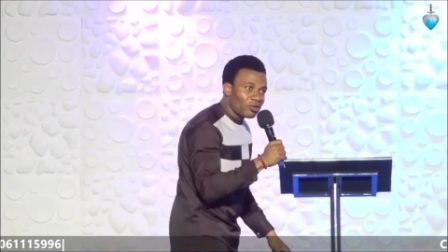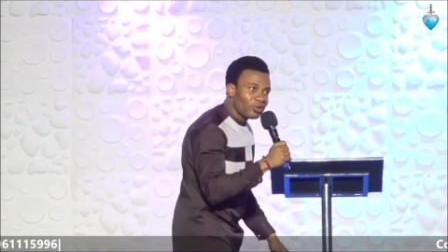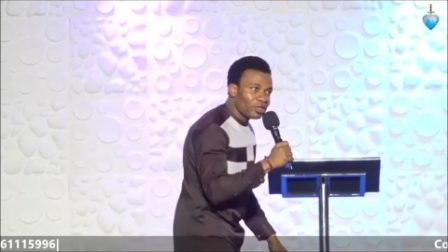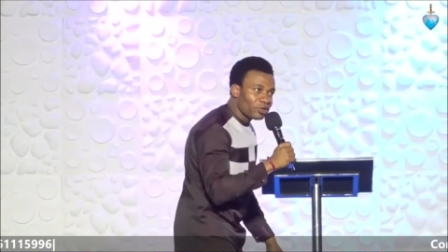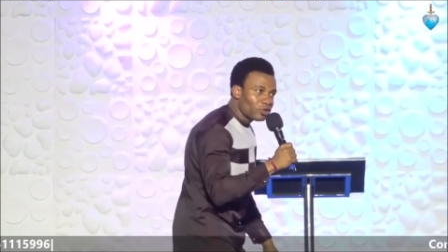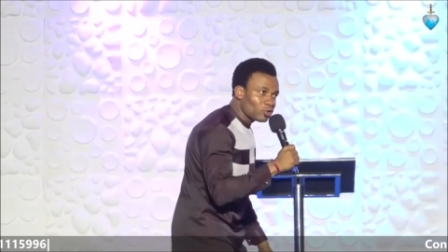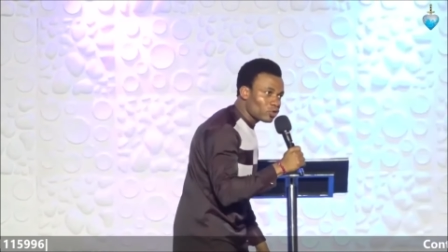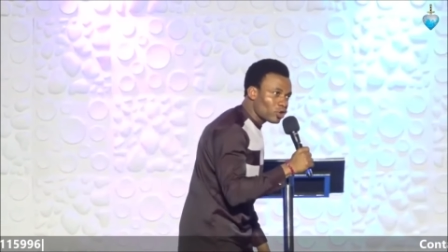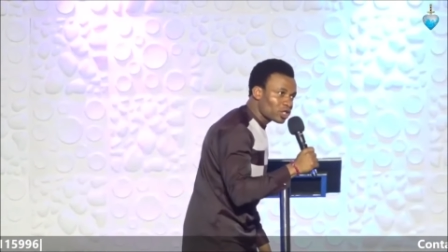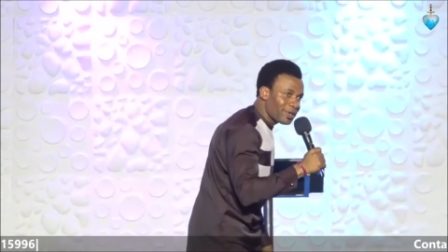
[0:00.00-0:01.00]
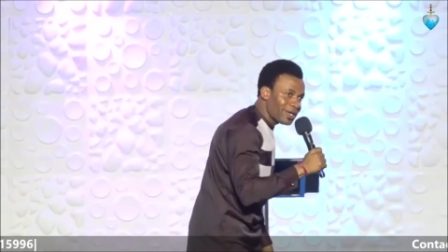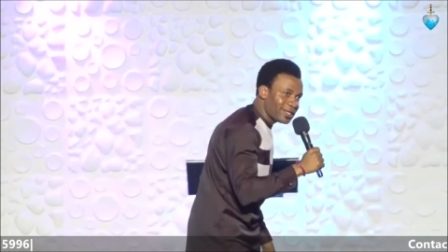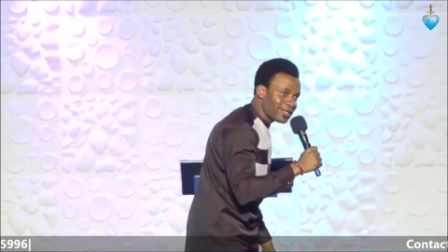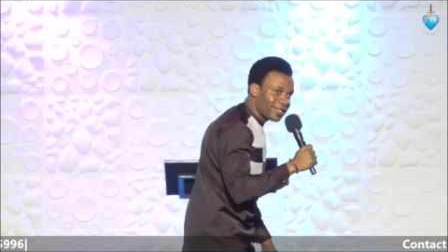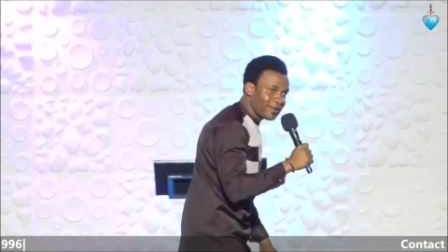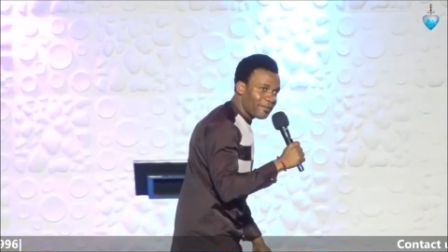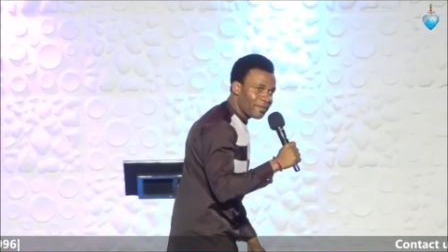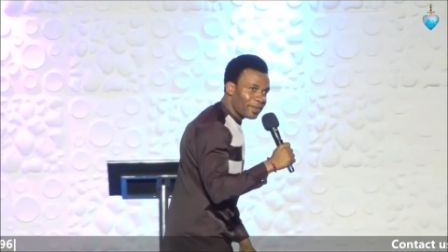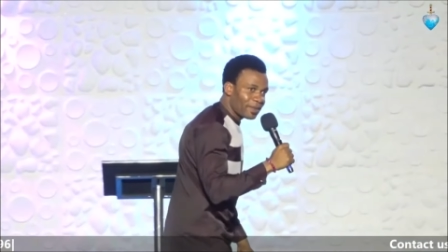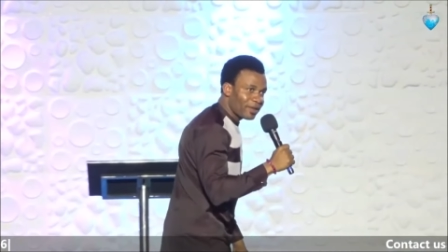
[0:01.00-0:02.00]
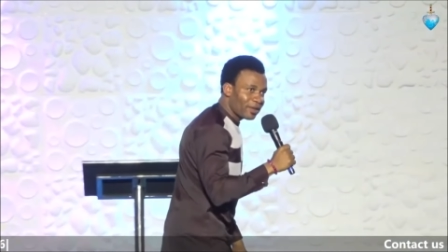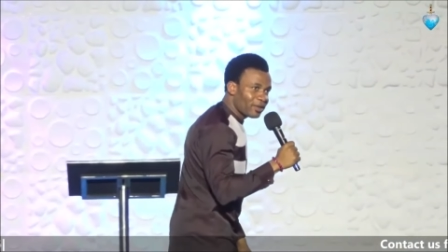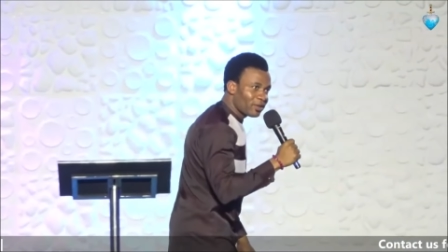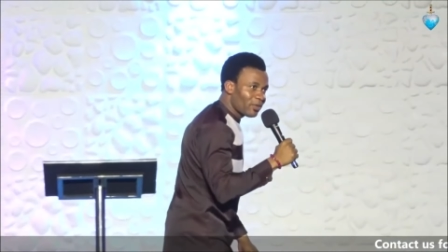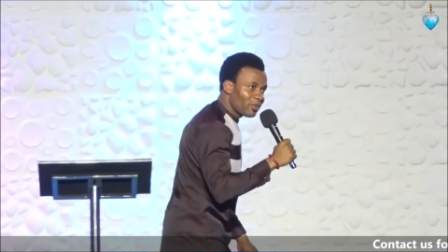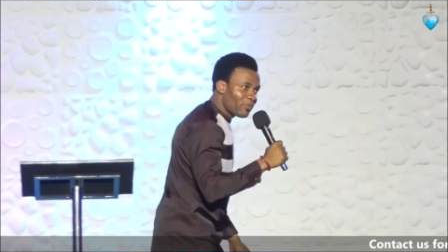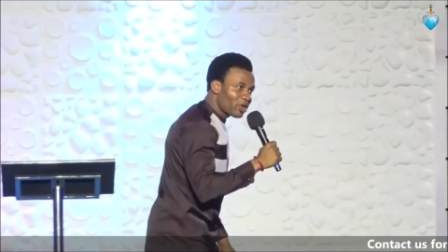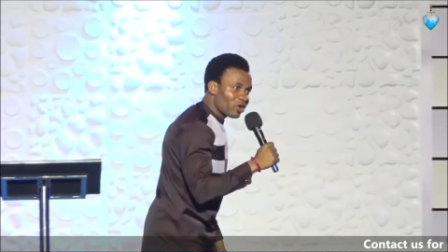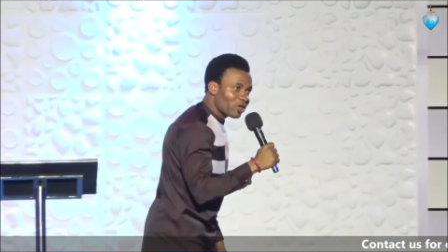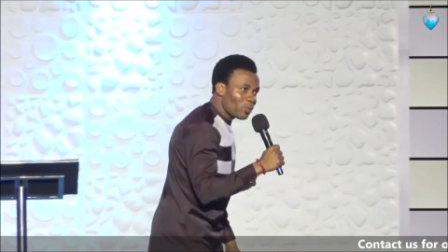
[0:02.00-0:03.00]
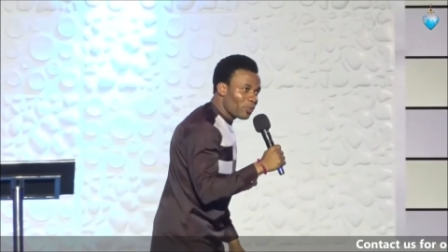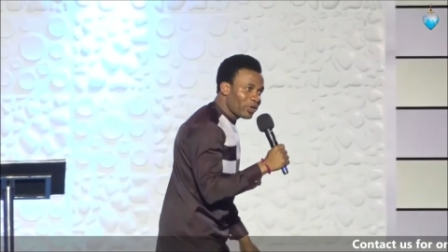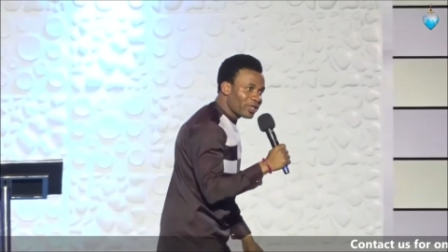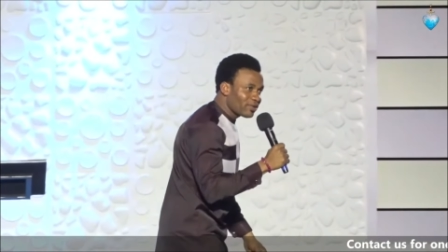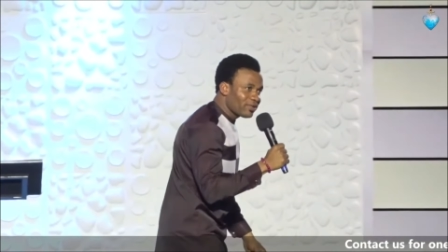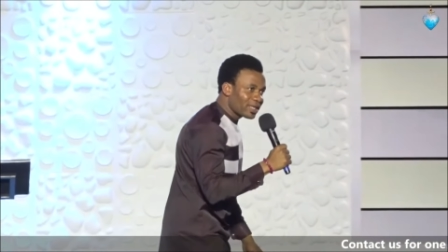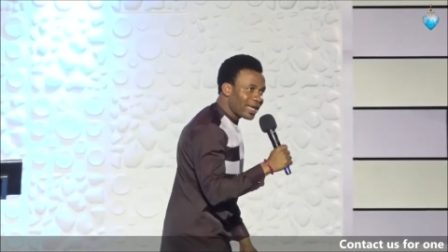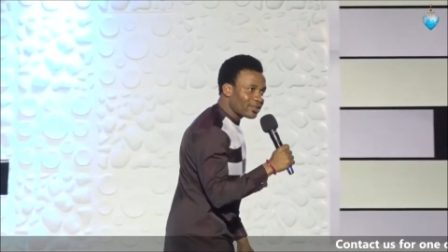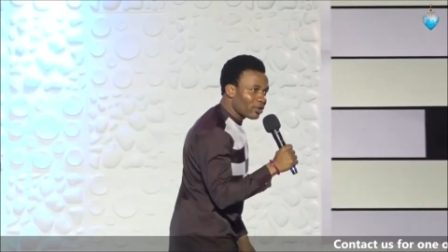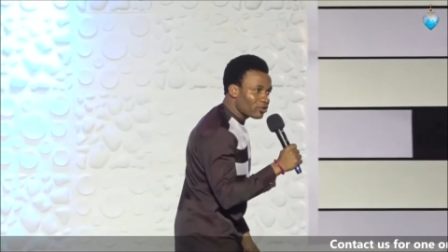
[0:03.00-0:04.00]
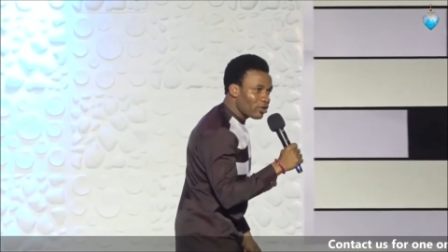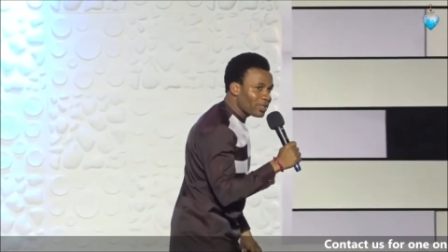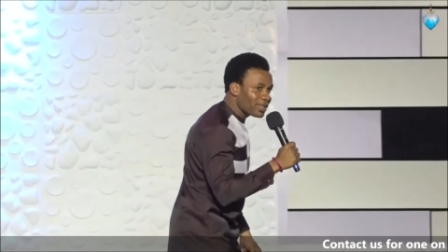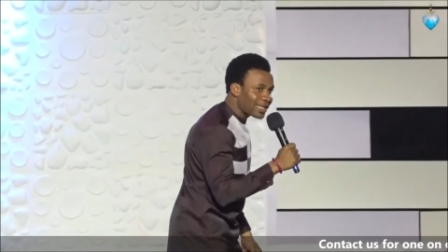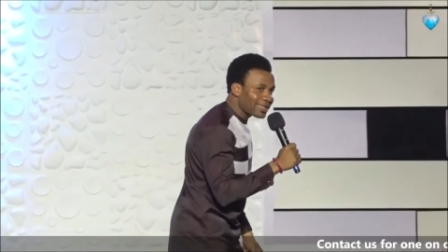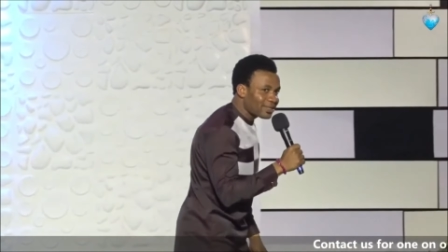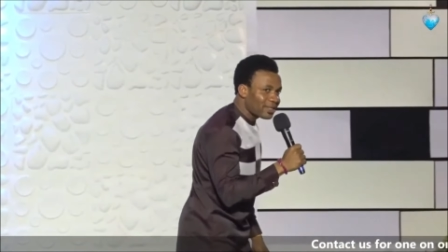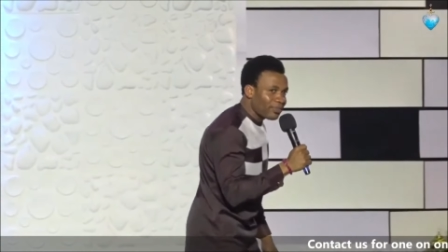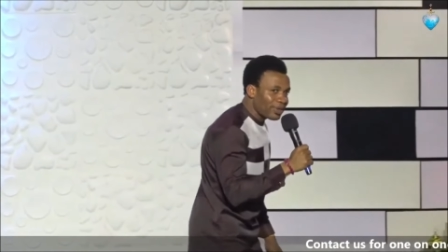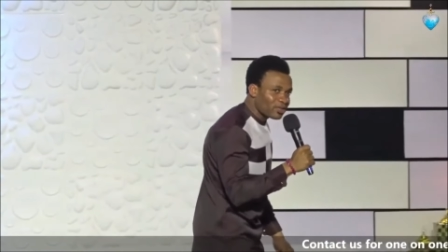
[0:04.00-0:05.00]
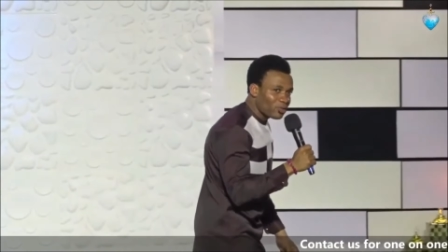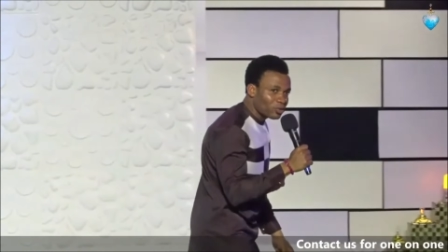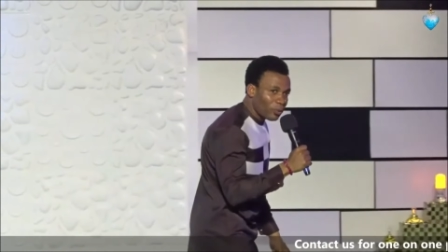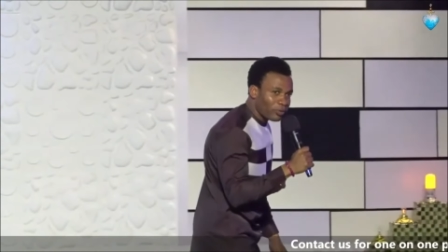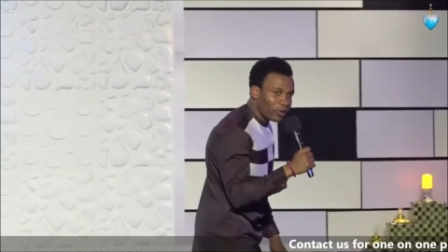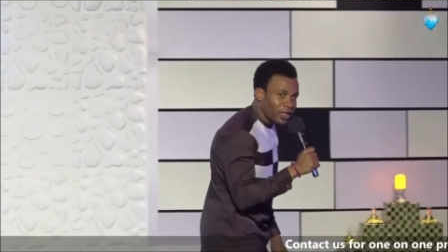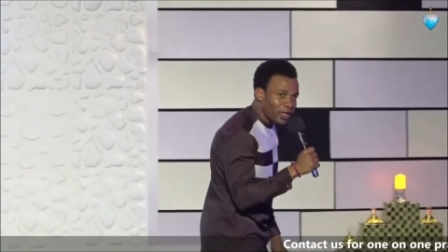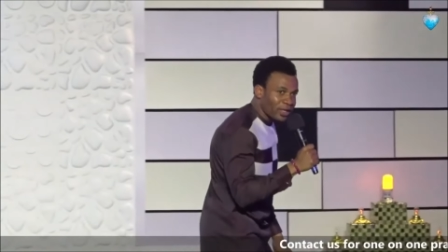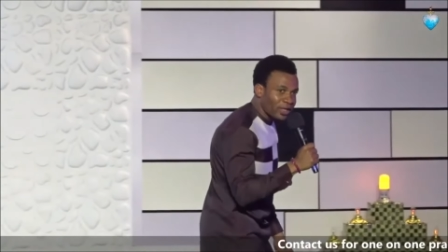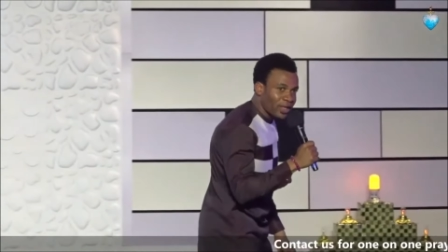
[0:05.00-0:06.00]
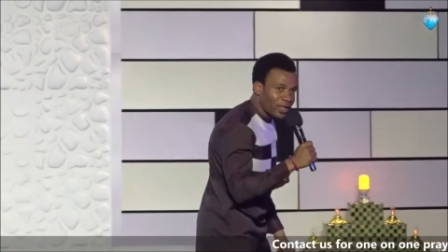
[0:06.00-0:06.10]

to reduce your speed. Because you pray 3 times does not mean that is the best way to pray.